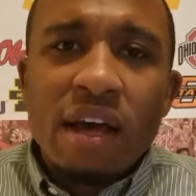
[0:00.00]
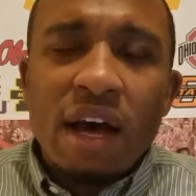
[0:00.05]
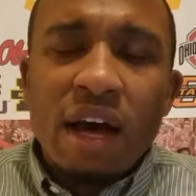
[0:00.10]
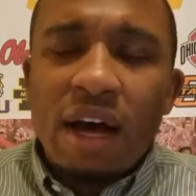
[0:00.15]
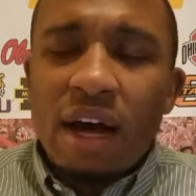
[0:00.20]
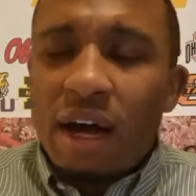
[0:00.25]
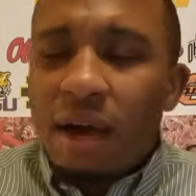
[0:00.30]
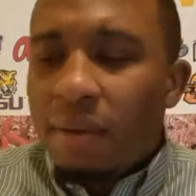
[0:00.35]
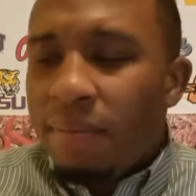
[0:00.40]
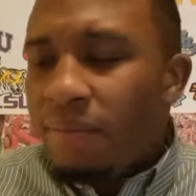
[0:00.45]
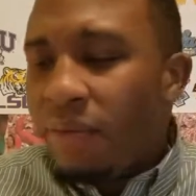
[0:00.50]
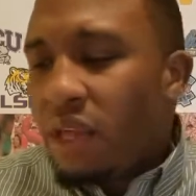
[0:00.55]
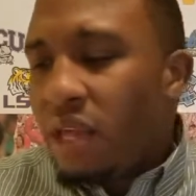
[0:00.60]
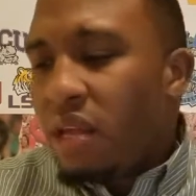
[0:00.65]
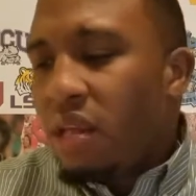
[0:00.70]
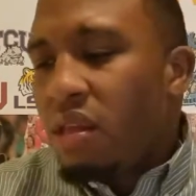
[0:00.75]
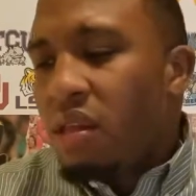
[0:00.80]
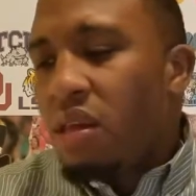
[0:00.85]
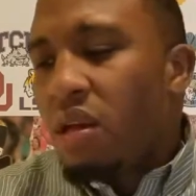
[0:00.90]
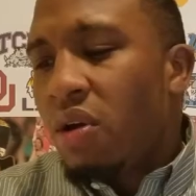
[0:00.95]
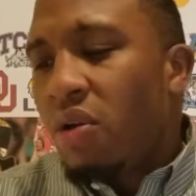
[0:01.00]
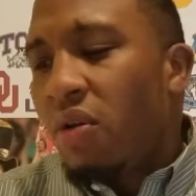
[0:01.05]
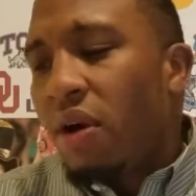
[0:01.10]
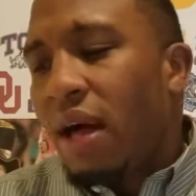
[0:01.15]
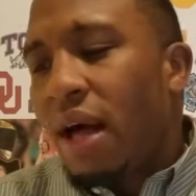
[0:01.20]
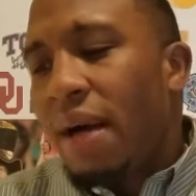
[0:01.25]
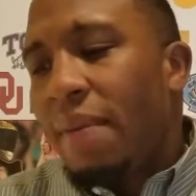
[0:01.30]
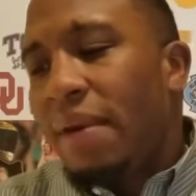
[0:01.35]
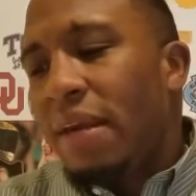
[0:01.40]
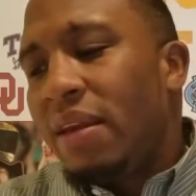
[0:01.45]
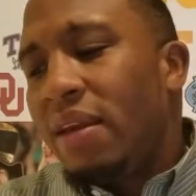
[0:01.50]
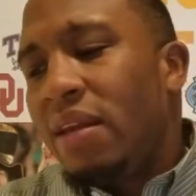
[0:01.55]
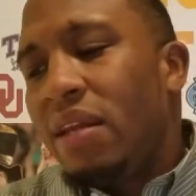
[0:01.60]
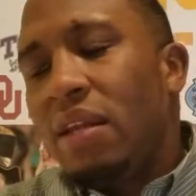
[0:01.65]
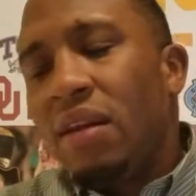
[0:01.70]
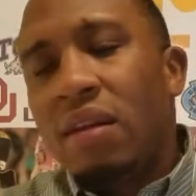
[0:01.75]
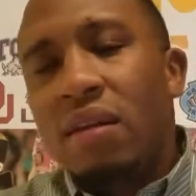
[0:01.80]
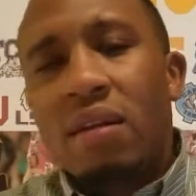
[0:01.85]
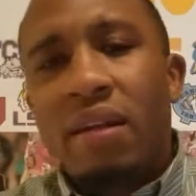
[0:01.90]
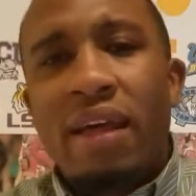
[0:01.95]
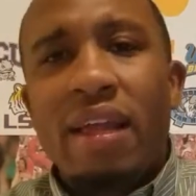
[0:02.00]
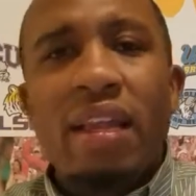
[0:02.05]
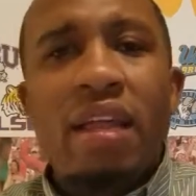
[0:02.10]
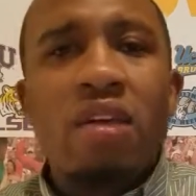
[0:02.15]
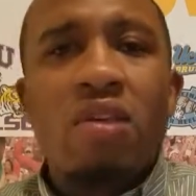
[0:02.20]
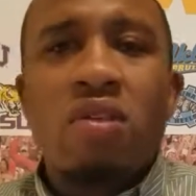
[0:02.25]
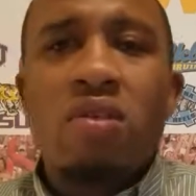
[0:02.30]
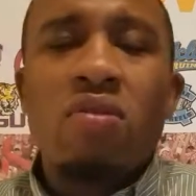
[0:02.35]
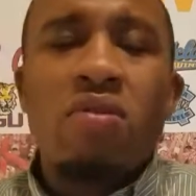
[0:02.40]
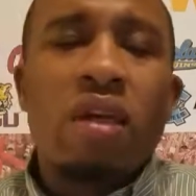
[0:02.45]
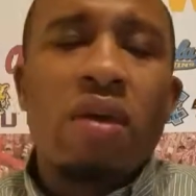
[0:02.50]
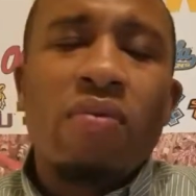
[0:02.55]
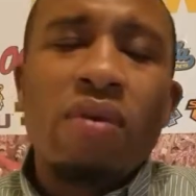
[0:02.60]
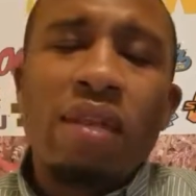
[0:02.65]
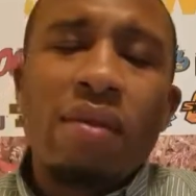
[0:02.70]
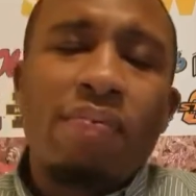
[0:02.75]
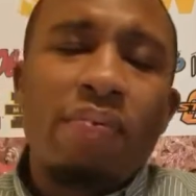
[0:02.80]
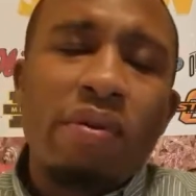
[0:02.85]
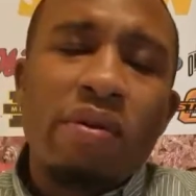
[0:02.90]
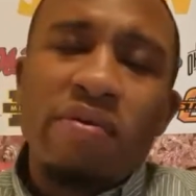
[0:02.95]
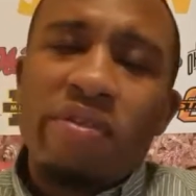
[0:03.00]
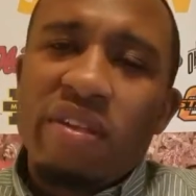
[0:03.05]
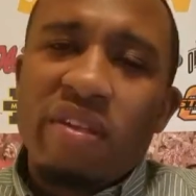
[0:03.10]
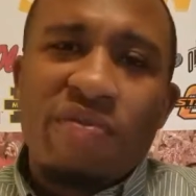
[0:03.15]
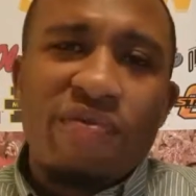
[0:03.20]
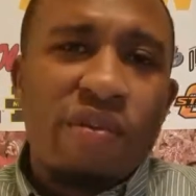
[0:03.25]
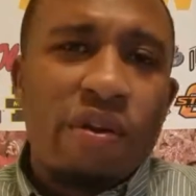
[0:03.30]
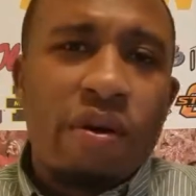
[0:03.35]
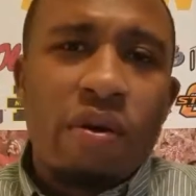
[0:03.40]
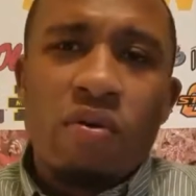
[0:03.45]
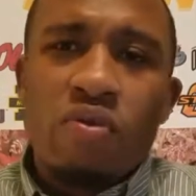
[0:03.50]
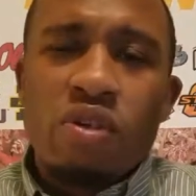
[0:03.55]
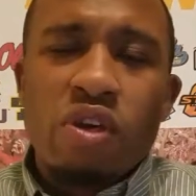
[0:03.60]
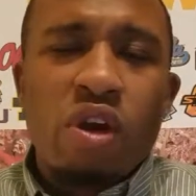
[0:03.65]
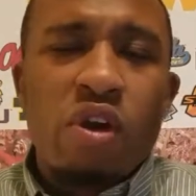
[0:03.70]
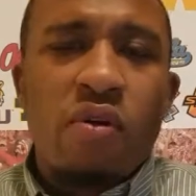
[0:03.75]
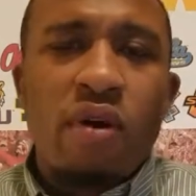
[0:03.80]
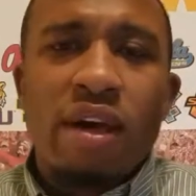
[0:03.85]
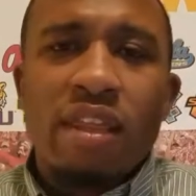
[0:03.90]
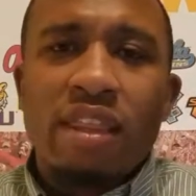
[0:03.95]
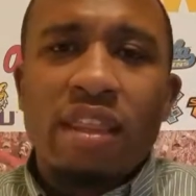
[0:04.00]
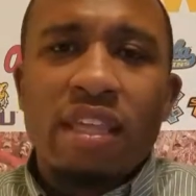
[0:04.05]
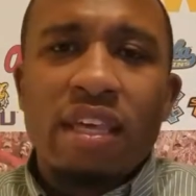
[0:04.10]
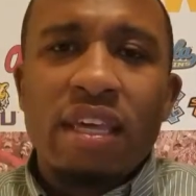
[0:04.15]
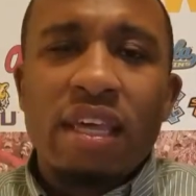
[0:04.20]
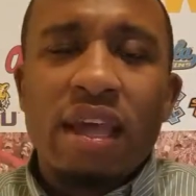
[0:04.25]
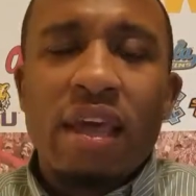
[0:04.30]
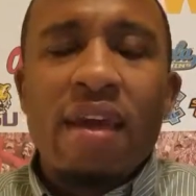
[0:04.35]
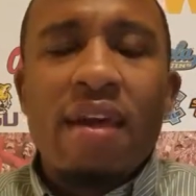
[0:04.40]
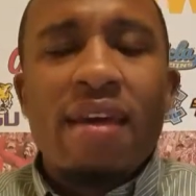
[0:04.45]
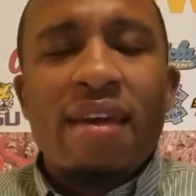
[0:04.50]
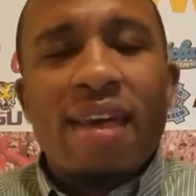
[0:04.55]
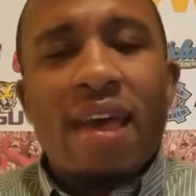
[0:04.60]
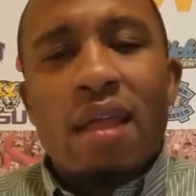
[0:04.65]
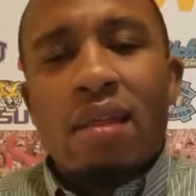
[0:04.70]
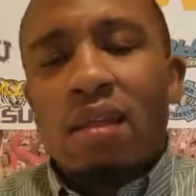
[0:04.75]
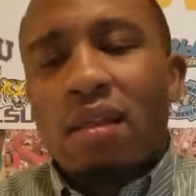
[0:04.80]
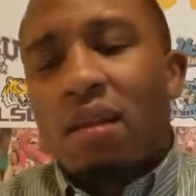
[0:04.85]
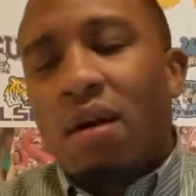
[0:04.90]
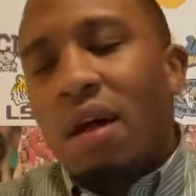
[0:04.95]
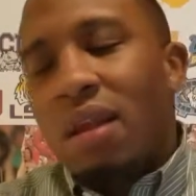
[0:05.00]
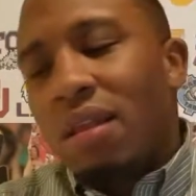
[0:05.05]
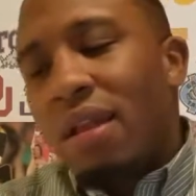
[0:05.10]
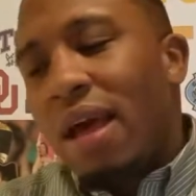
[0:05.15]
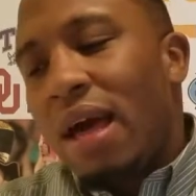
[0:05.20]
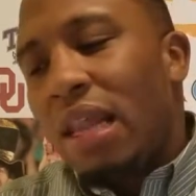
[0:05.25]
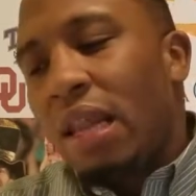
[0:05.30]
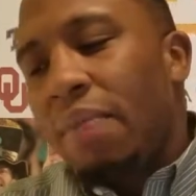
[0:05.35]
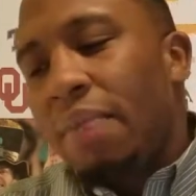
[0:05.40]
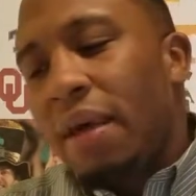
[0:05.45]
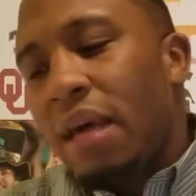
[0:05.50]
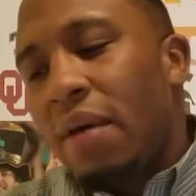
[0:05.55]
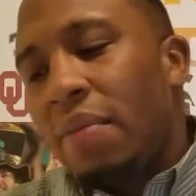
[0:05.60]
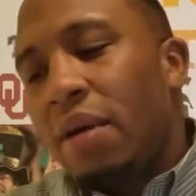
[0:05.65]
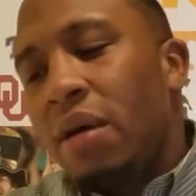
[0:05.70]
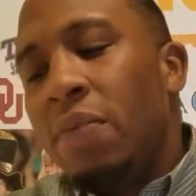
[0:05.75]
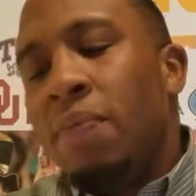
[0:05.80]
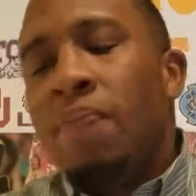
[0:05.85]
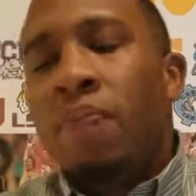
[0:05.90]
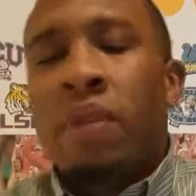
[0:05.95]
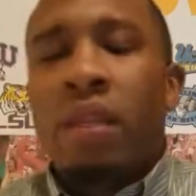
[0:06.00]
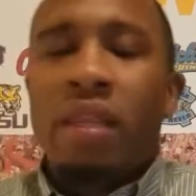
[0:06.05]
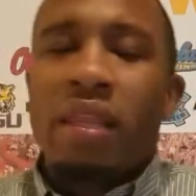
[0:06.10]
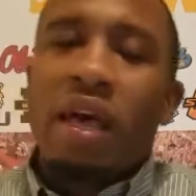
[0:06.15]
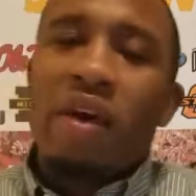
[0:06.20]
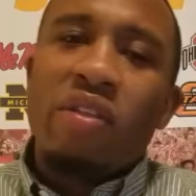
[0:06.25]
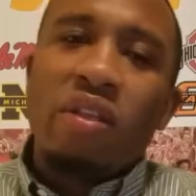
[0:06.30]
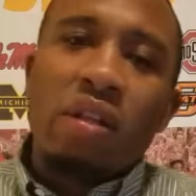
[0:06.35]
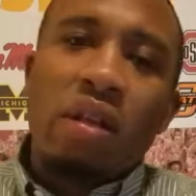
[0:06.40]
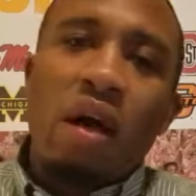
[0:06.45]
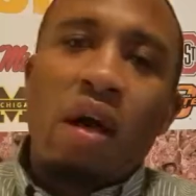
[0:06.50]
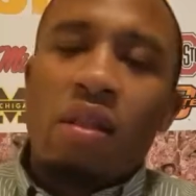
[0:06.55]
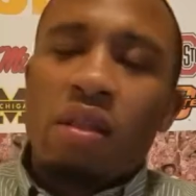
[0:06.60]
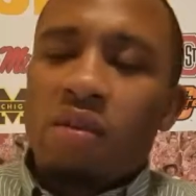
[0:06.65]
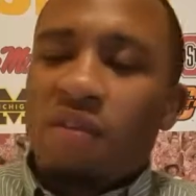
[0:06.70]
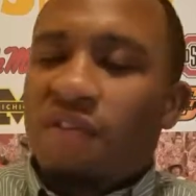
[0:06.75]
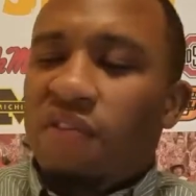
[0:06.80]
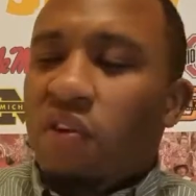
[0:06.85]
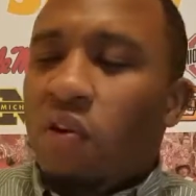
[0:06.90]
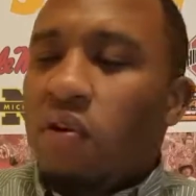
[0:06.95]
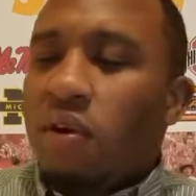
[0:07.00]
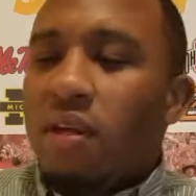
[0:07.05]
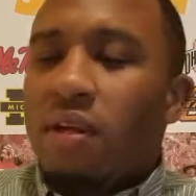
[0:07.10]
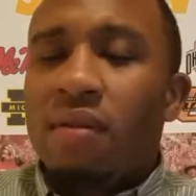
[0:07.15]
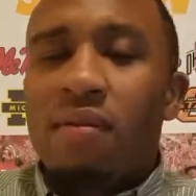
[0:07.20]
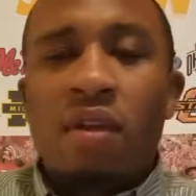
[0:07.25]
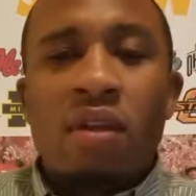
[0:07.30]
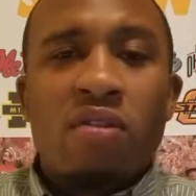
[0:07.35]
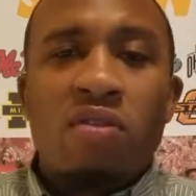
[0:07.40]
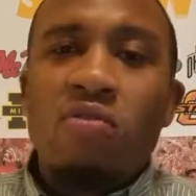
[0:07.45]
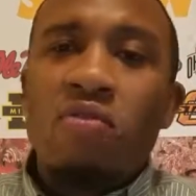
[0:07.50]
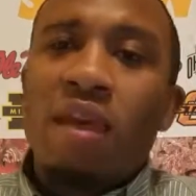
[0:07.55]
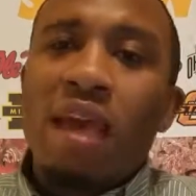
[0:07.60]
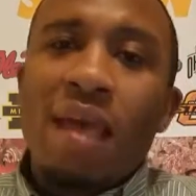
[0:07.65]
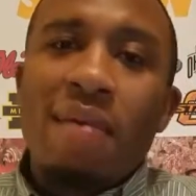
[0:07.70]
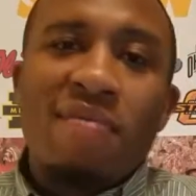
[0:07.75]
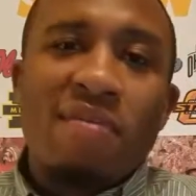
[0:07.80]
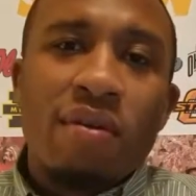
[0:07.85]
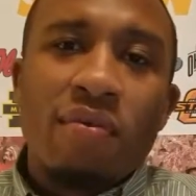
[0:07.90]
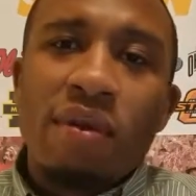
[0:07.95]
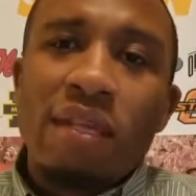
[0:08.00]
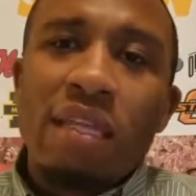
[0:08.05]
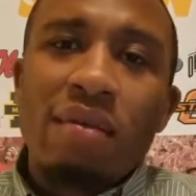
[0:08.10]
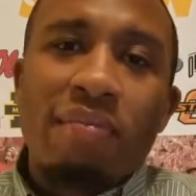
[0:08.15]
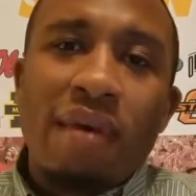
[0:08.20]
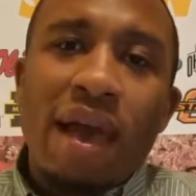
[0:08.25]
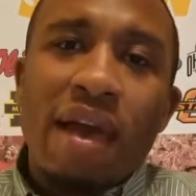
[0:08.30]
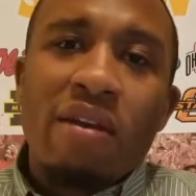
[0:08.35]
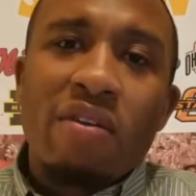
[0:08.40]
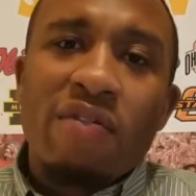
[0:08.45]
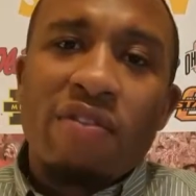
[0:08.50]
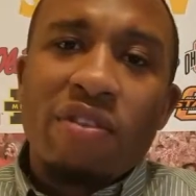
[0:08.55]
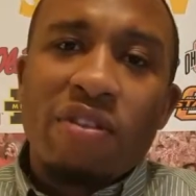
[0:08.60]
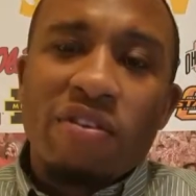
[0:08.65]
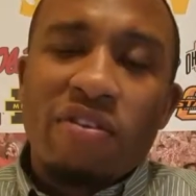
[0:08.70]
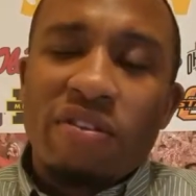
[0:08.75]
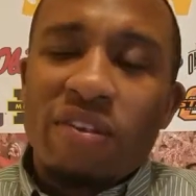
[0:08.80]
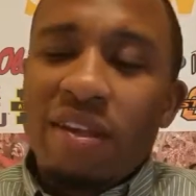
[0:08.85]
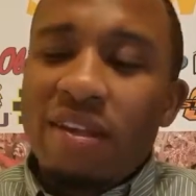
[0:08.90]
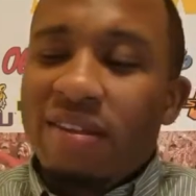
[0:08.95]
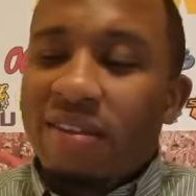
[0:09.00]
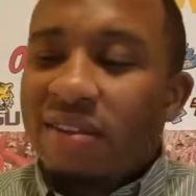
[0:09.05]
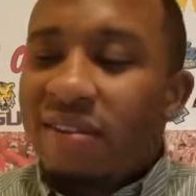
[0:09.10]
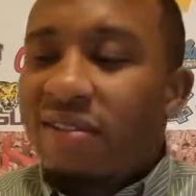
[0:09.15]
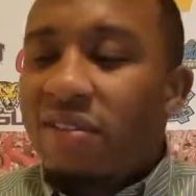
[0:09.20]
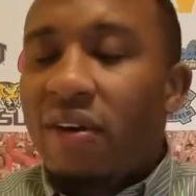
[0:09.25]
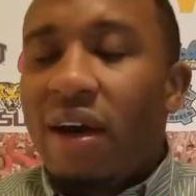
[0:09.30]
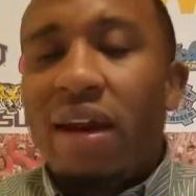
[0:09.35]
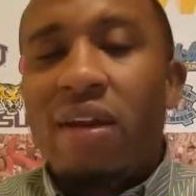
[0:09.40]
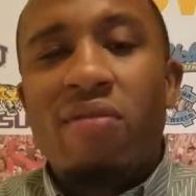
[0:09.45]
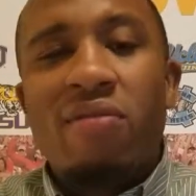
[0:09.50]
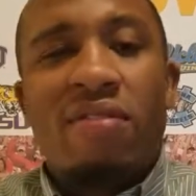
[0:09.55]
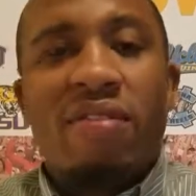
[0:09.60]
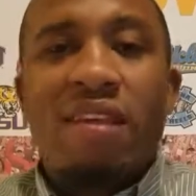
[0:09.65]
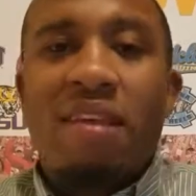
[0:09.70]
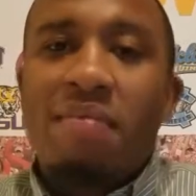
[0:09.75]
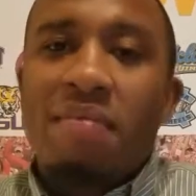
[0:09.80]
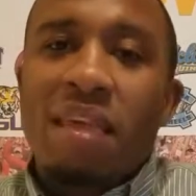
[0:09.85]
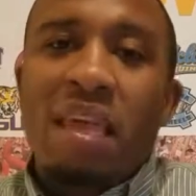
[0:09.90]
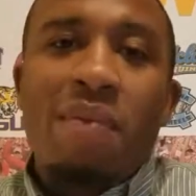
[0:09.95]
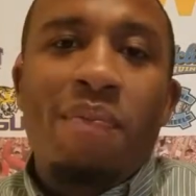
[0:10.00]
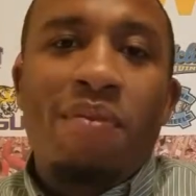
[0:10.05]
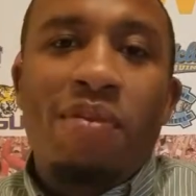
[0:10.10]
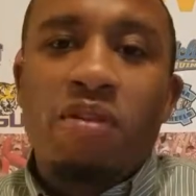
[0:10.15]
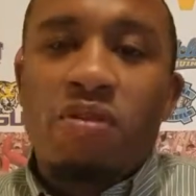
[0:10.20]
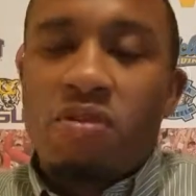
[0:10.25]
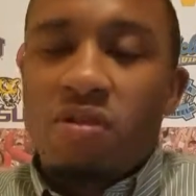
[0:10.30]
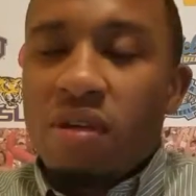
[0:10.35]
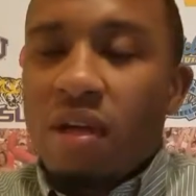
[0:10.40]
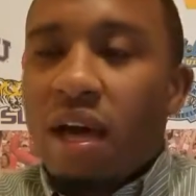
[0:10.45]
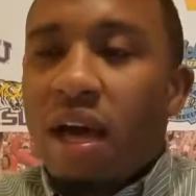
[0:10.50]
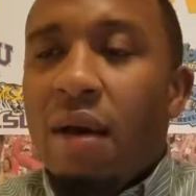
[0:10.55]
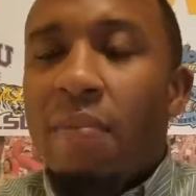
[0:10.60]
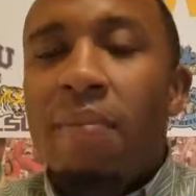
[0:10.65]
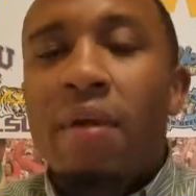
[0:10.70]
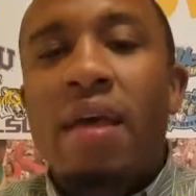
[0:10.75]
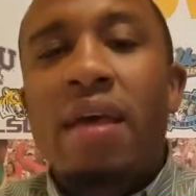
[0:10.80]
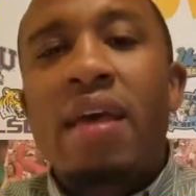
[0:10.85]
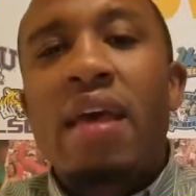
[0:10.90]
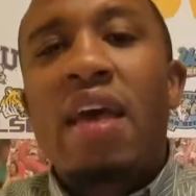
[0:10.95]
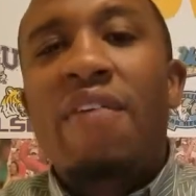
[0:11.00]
So, I mean, LSU, they really blew this for Coach O, I think. He has the loss to Alabama, now the loss to Florida. 2 games that really mattered for their season, so I don't see him keeping this job.